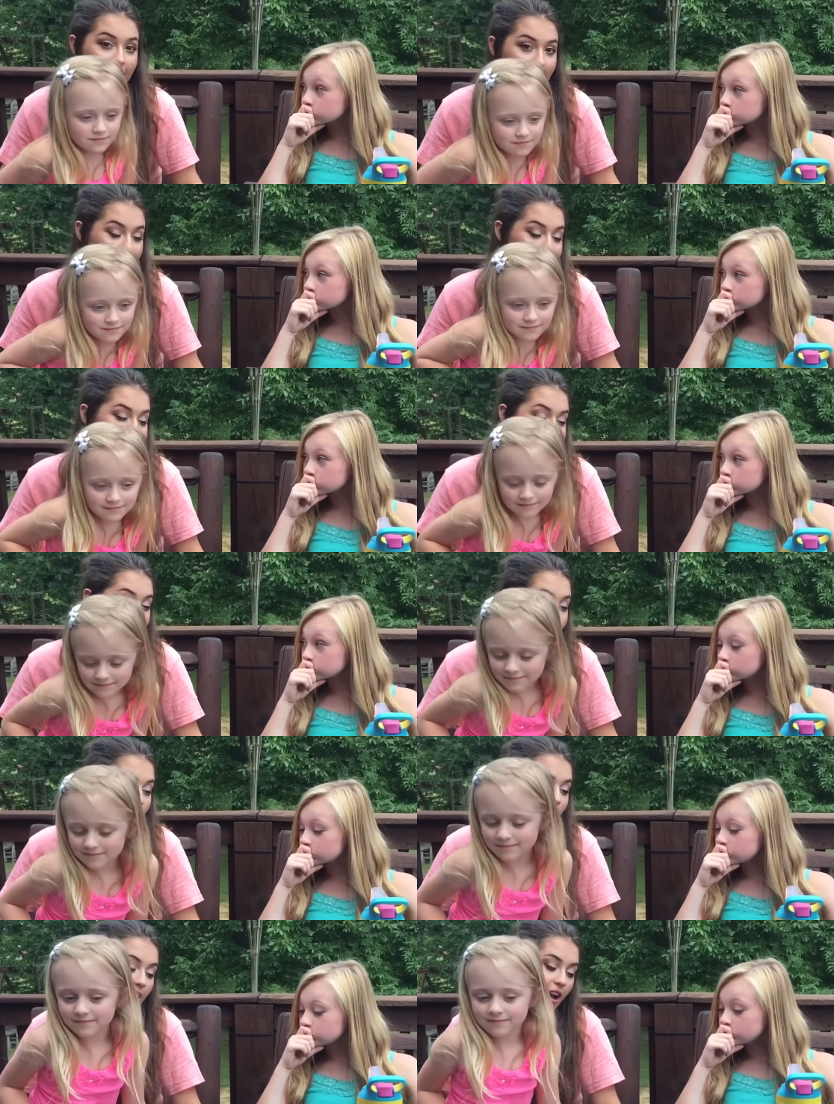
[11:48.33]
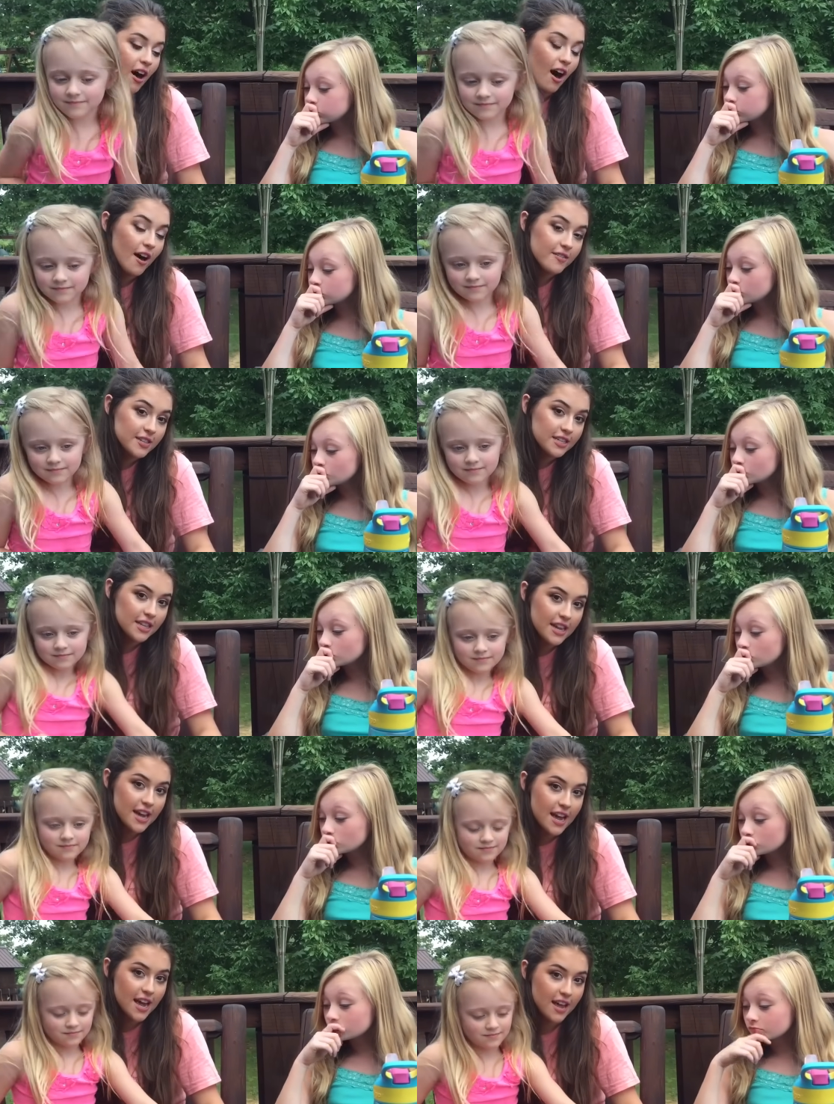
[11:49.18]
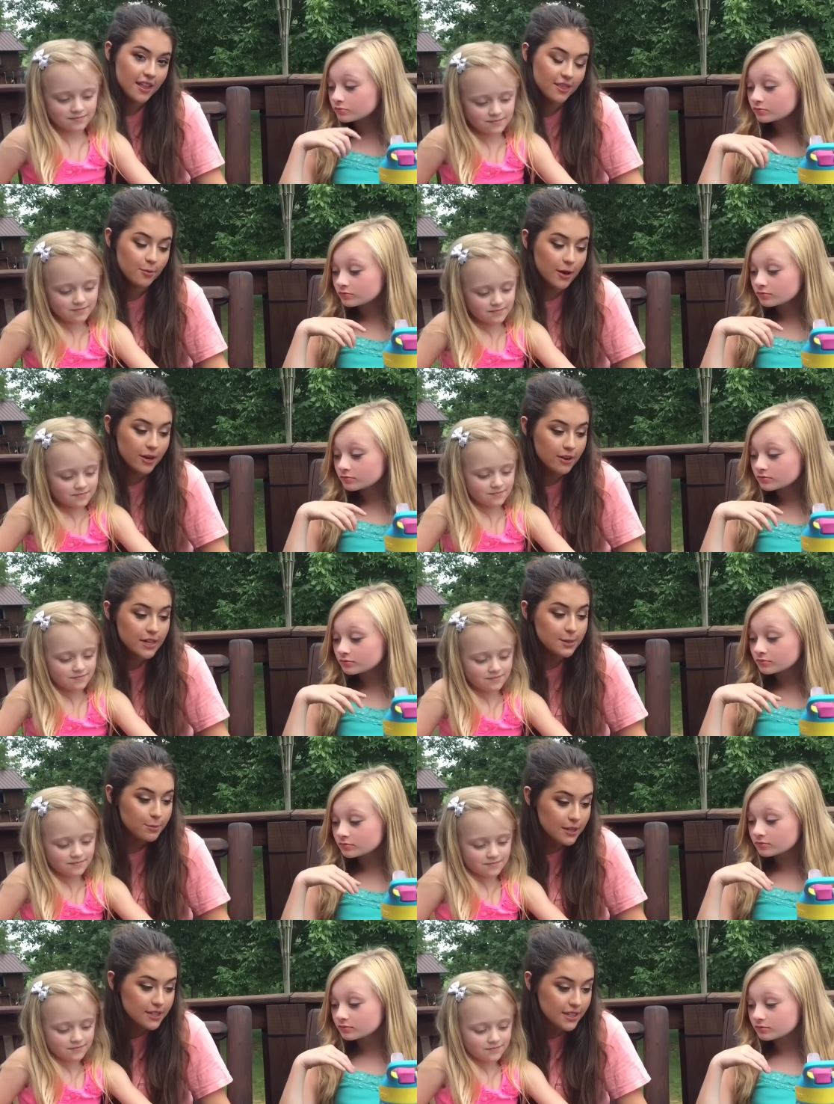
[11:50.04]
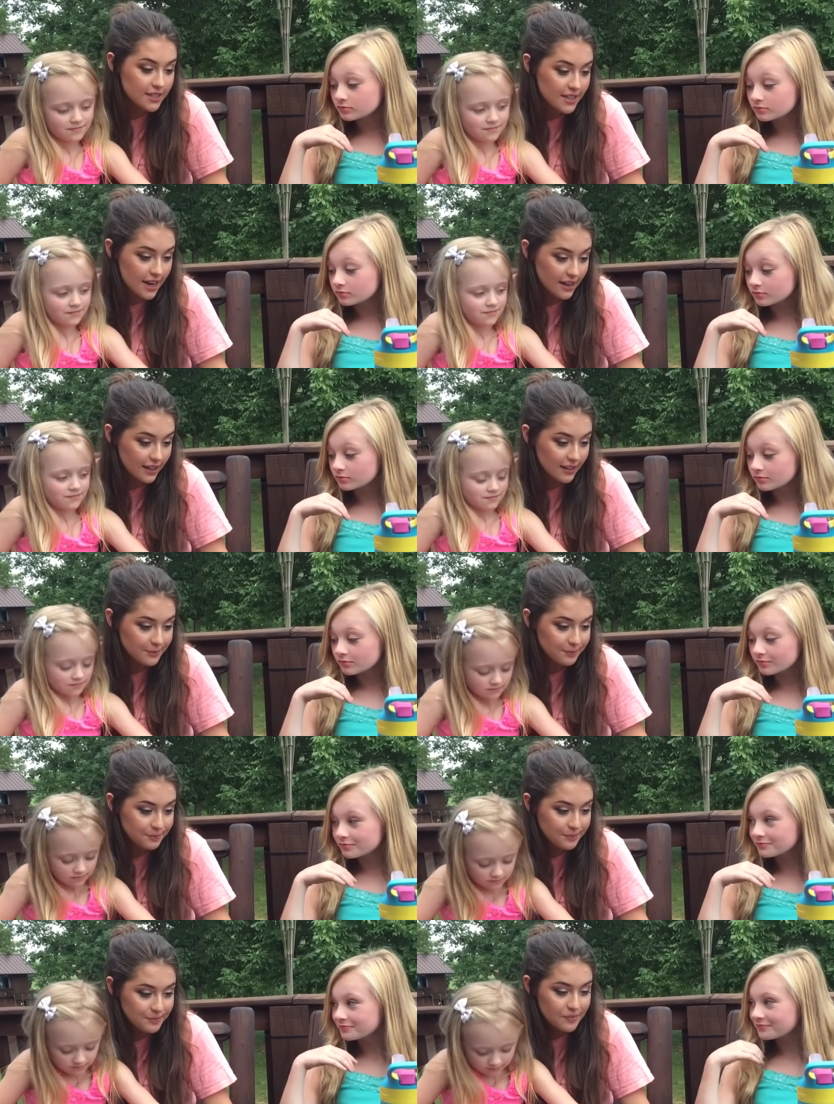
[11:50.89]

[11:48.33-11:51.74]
Speaker 1: Okay, so obviously the winner is Princess Ella